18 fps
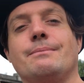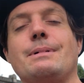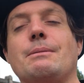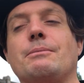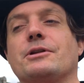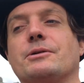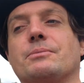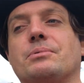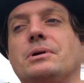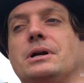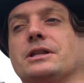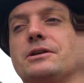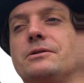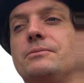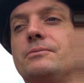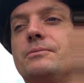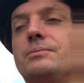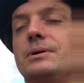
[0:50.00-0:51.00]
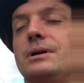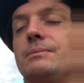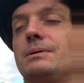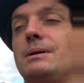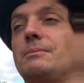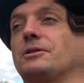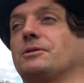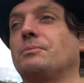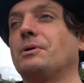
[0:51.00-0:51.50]
a member of the
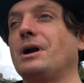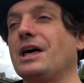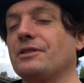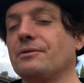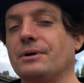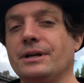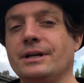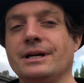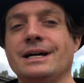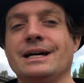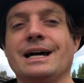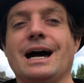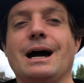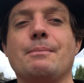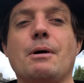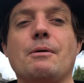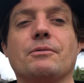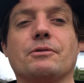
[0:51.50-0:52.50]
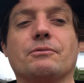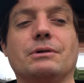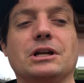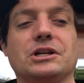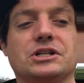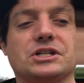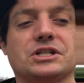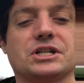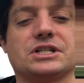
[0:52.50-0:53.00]
Plymouth Brethren, a member of the
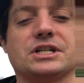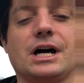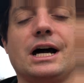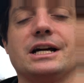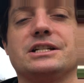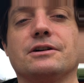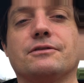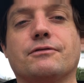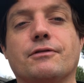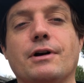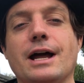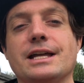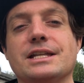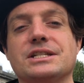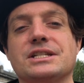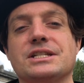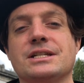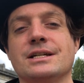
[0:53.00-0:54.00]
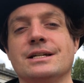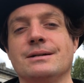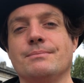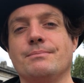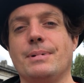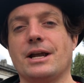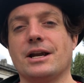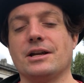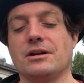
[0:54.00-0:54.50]
Religious Society of Friends,
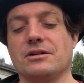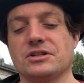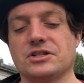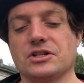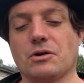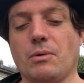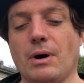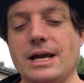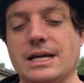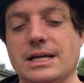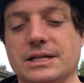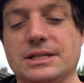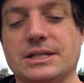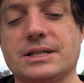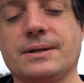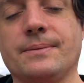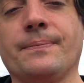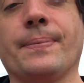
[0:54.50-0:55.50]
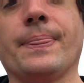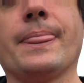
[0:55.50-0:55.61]
better known as the Quakers.